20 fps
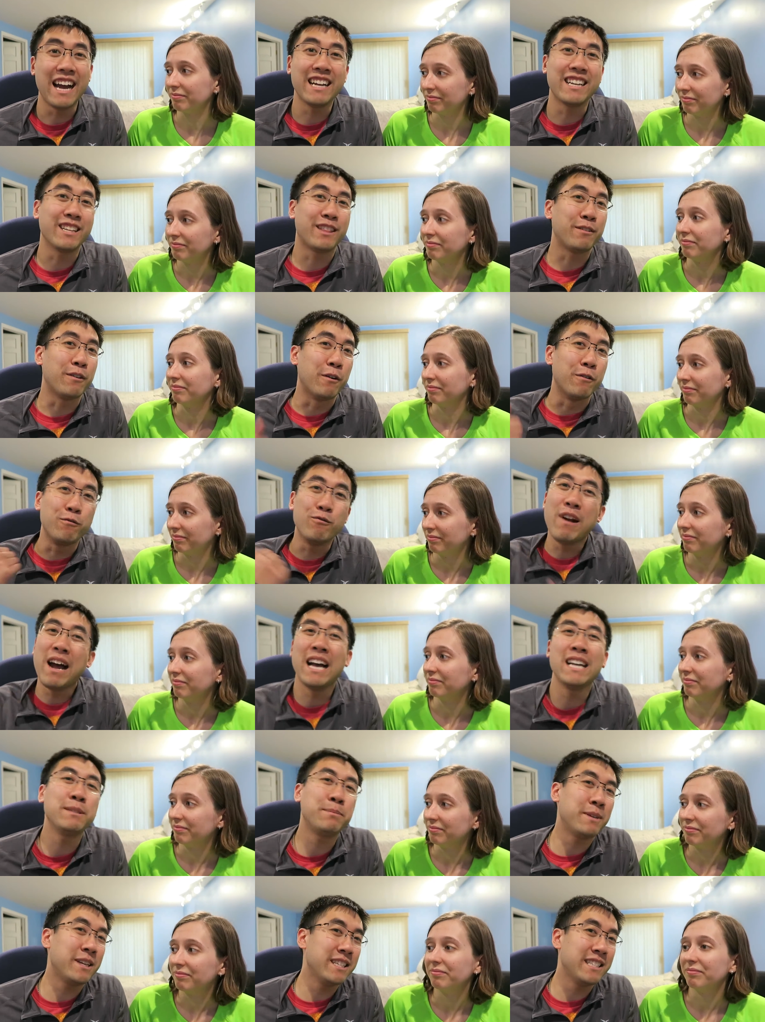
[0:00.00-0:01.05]
Speaker 1: I had to throw
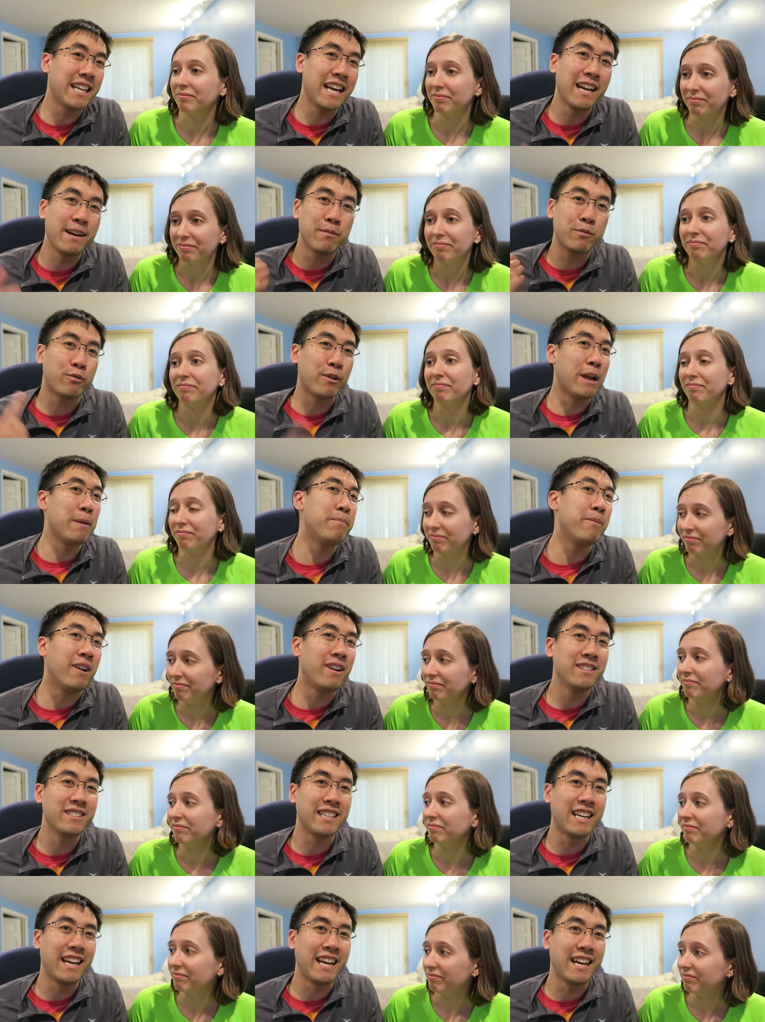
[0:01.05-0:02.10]
raspberries at him, great balls
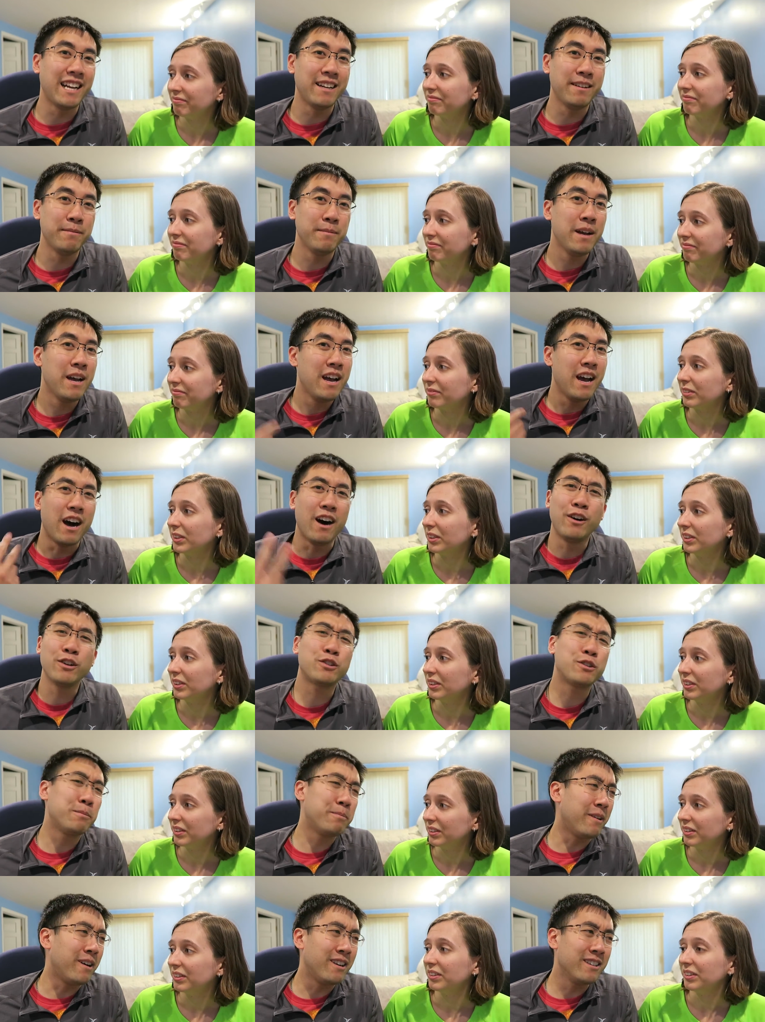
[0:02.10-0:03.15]
at him, ultra
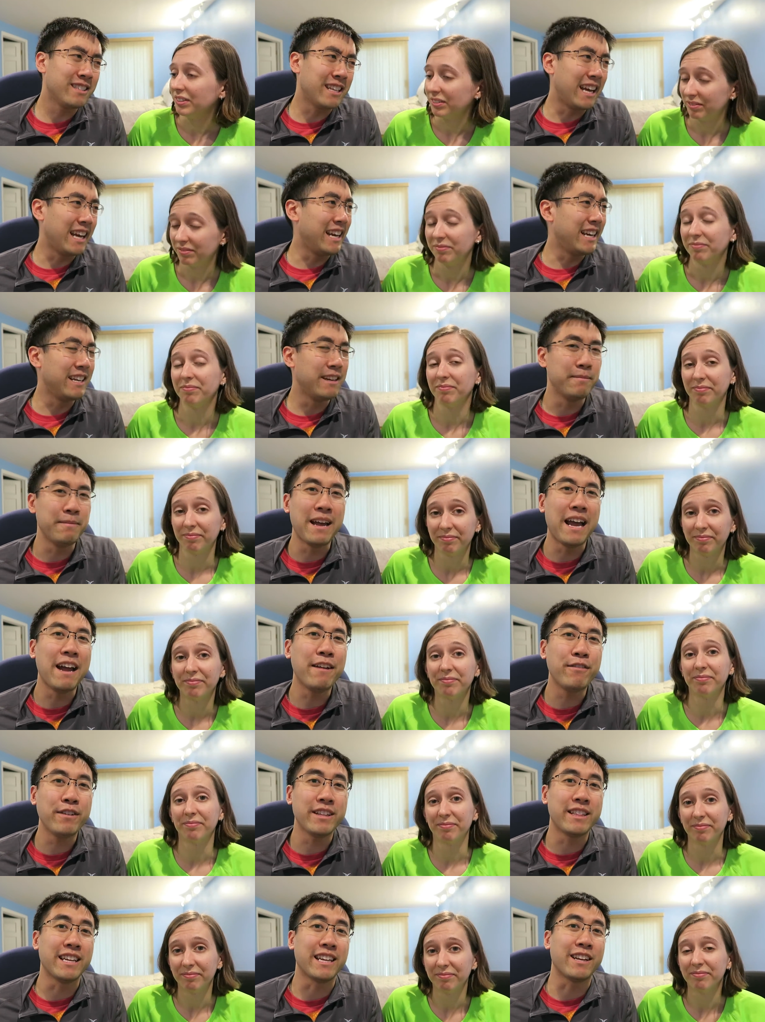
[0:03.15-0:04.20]
balls at him,
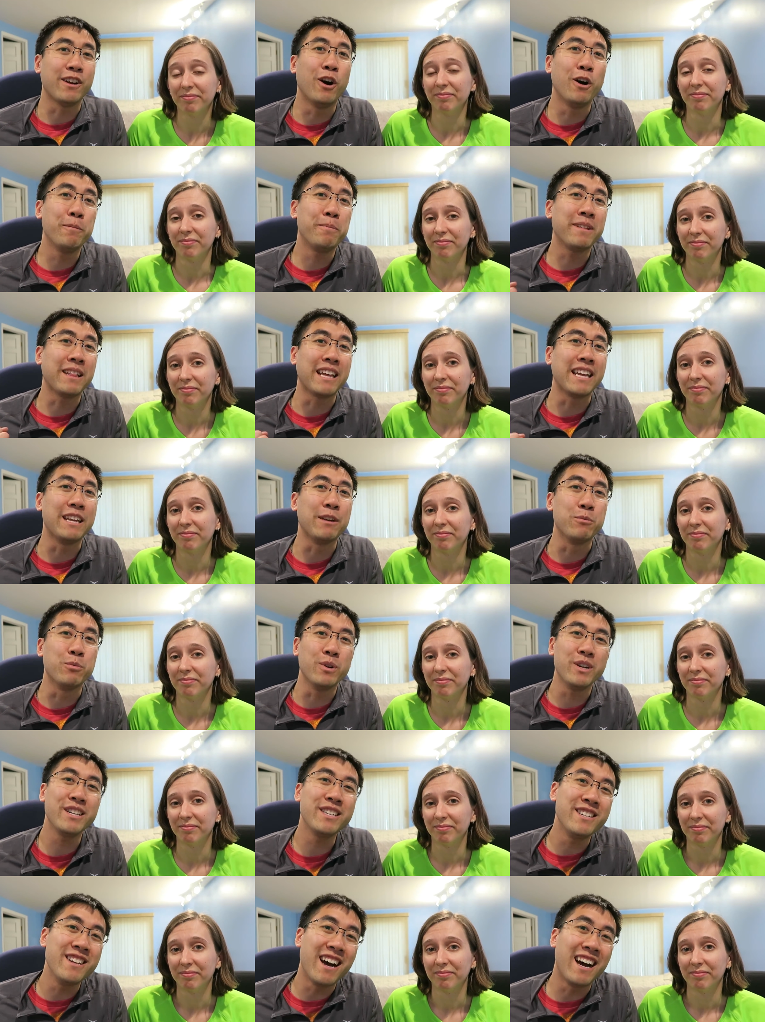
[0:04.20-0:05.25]
everything, hoping that he
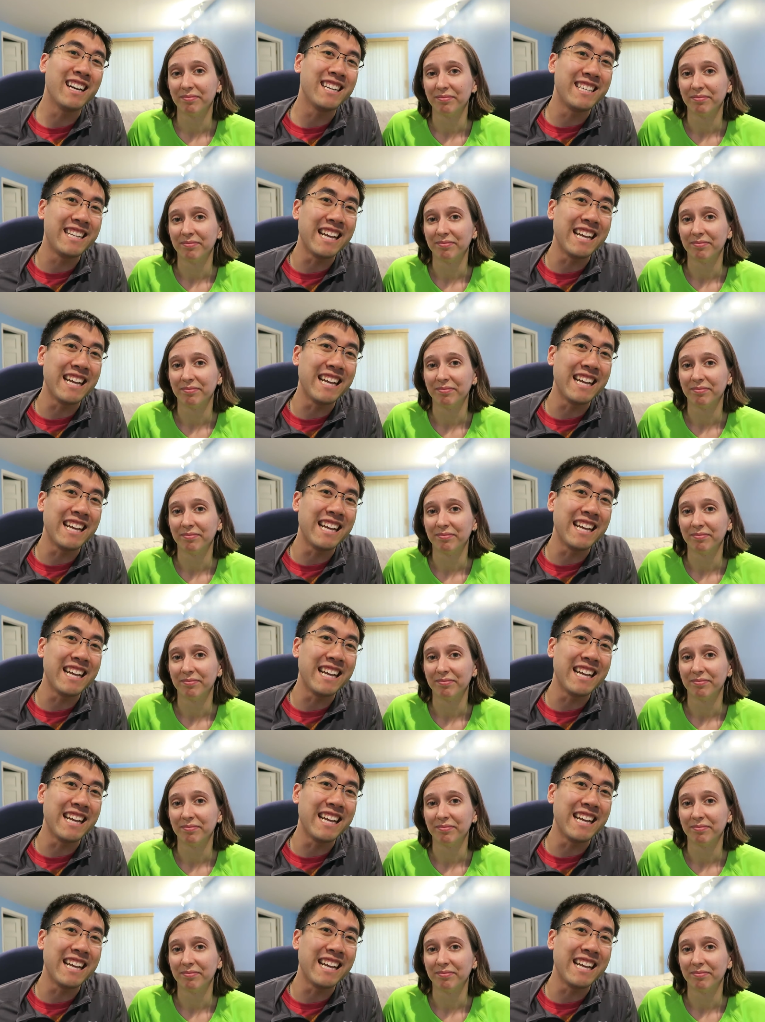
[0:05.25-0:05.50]
would not